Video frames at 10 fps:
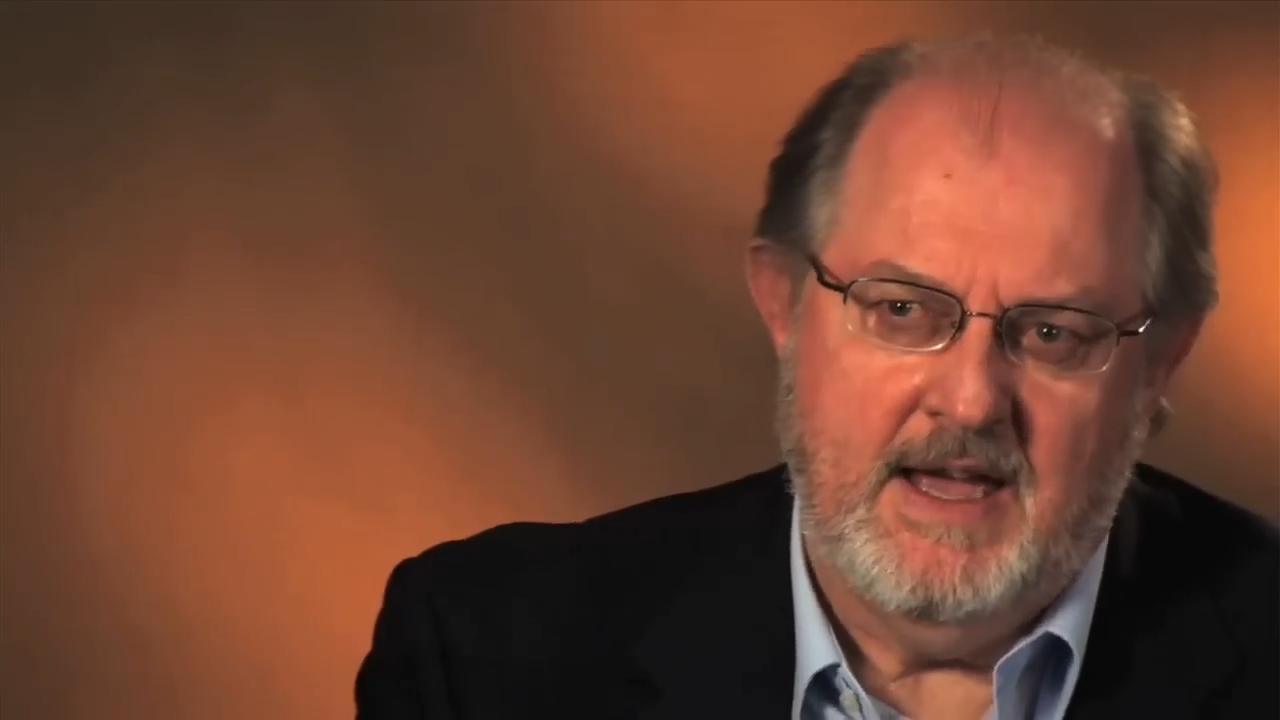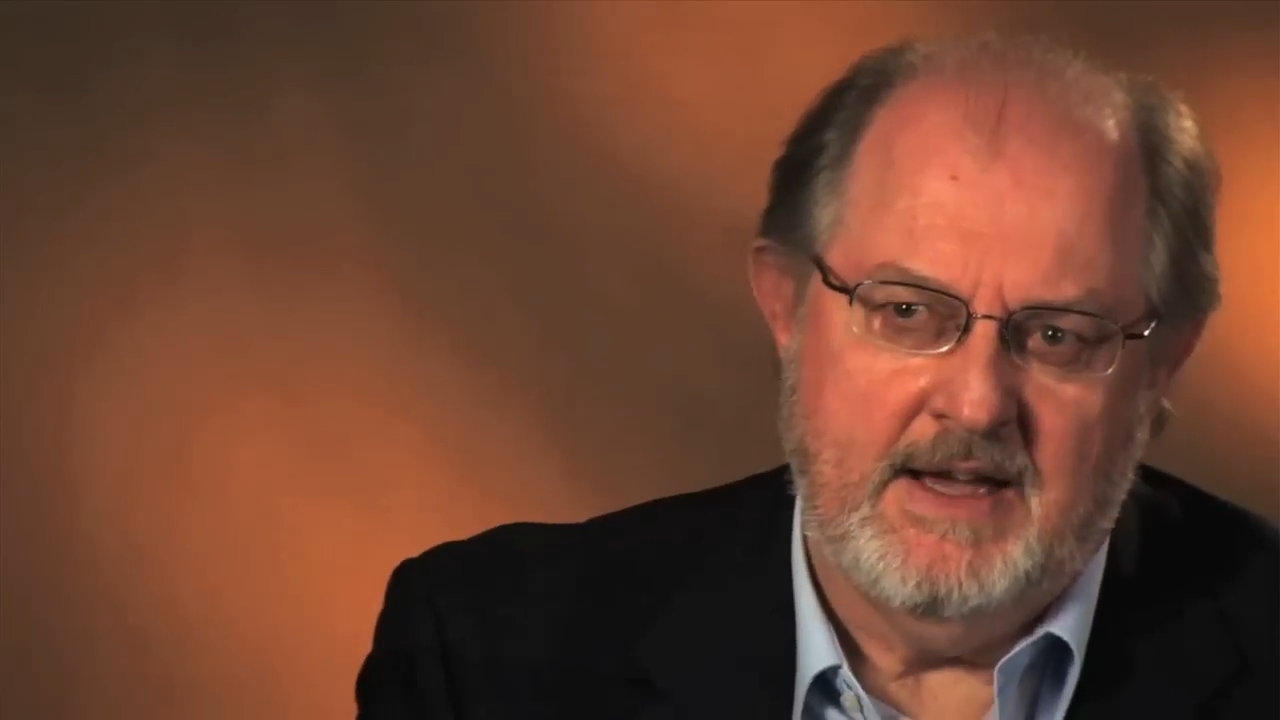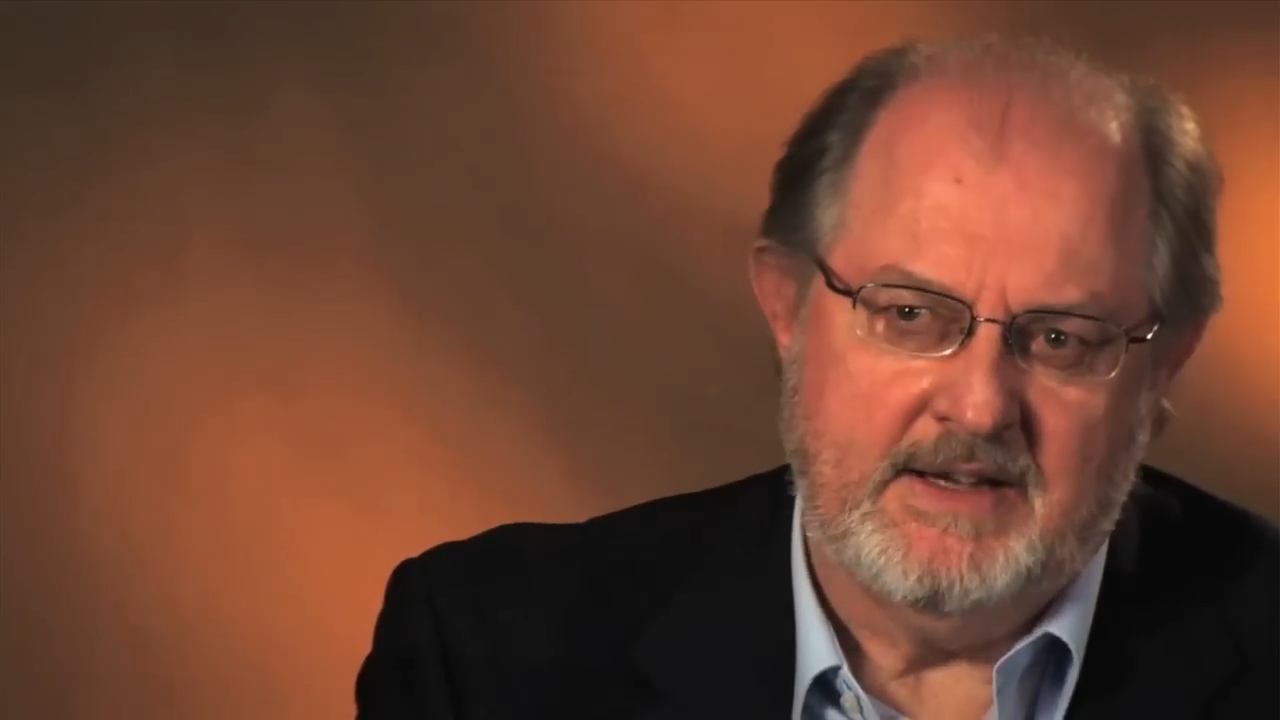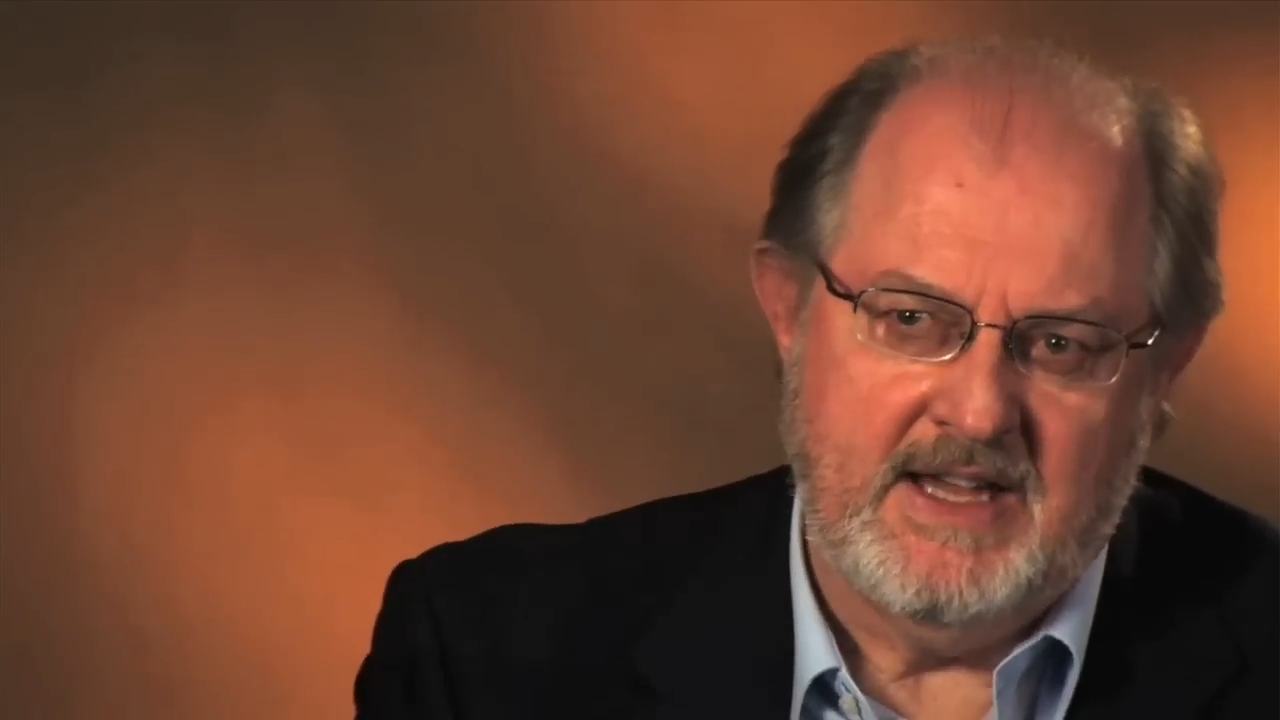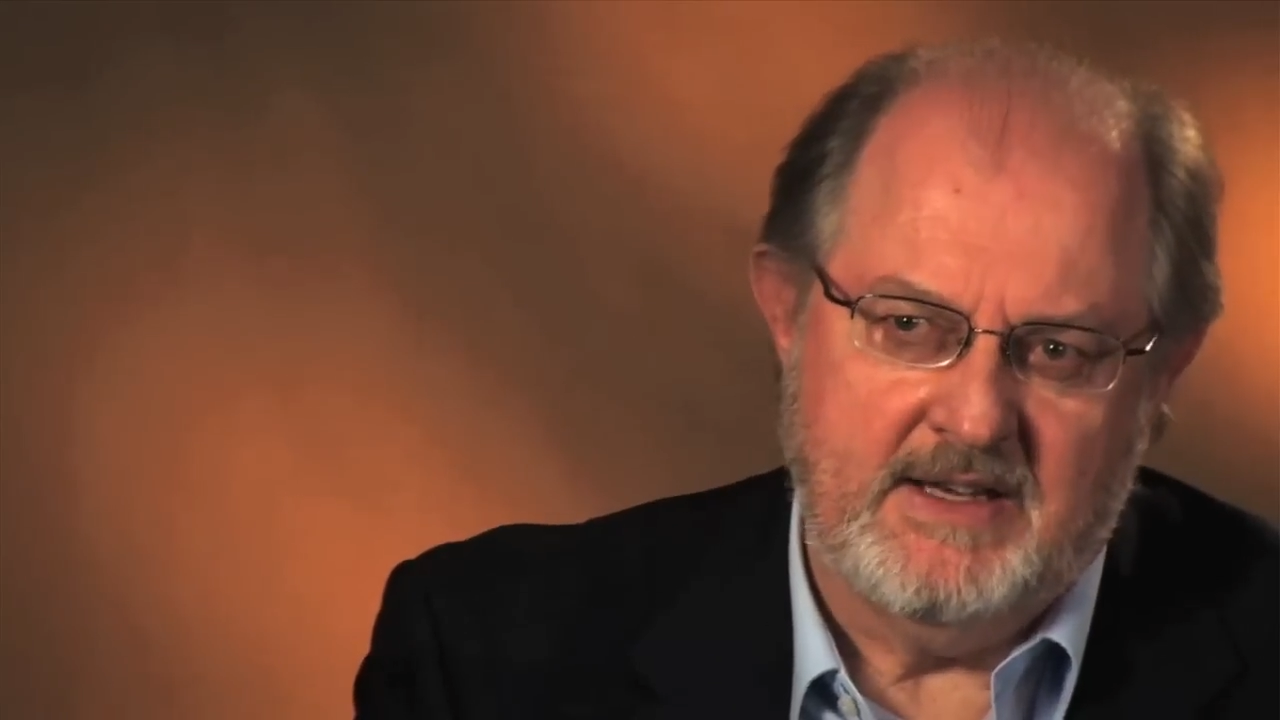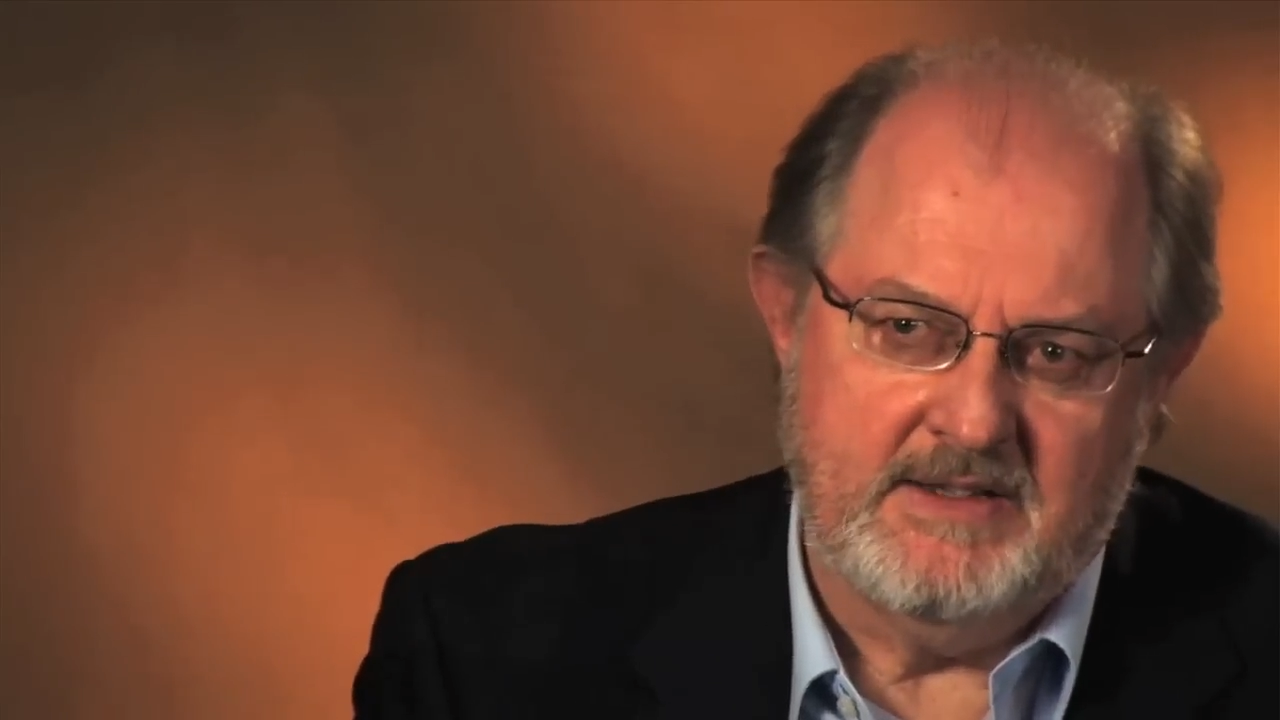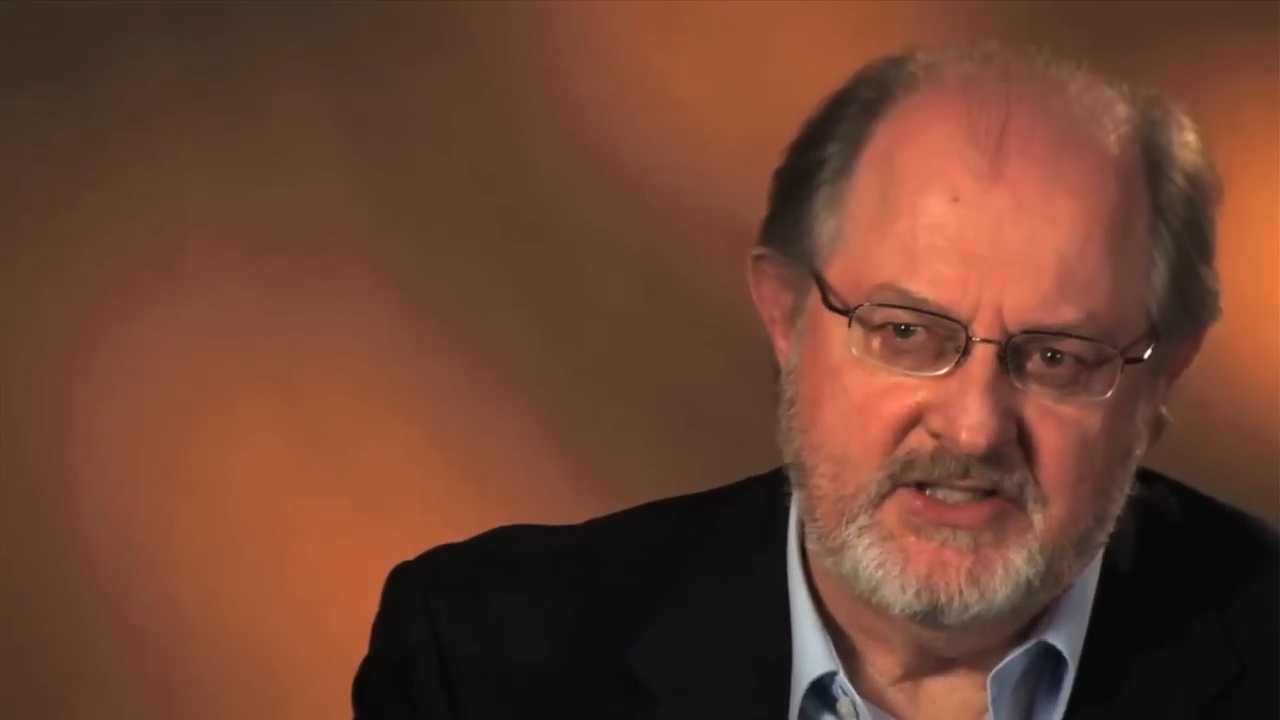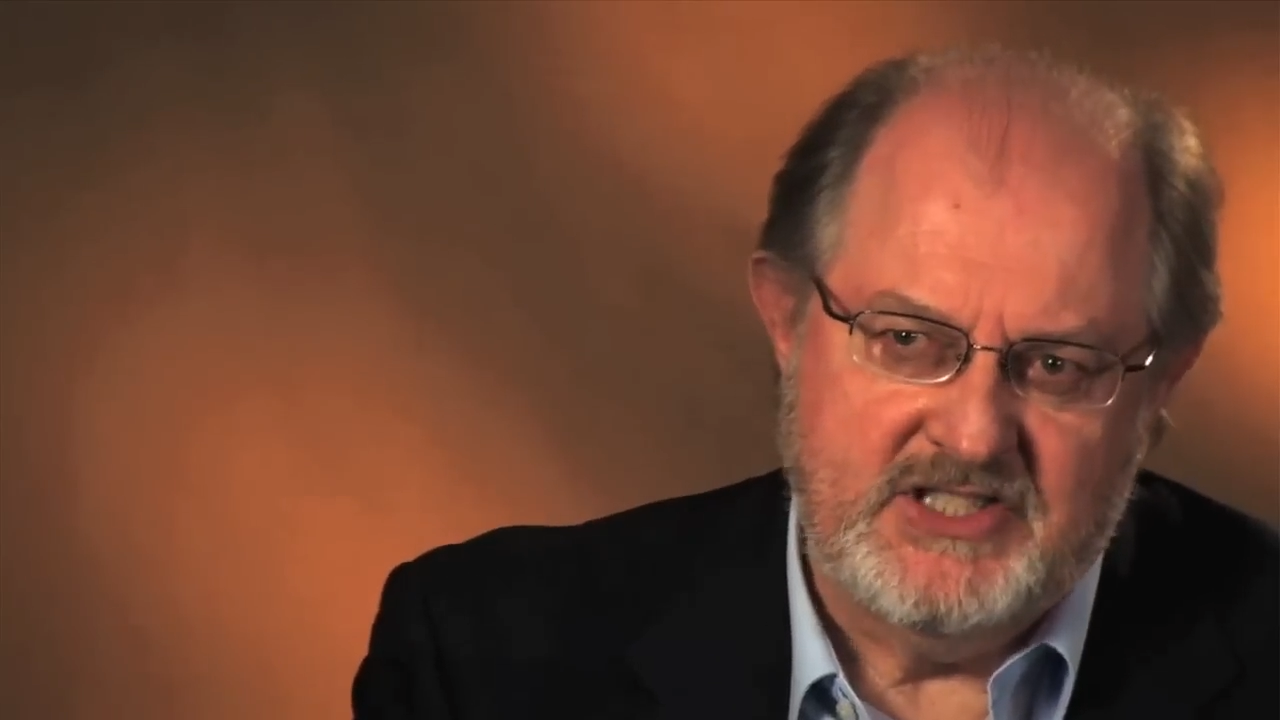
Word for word: uh, can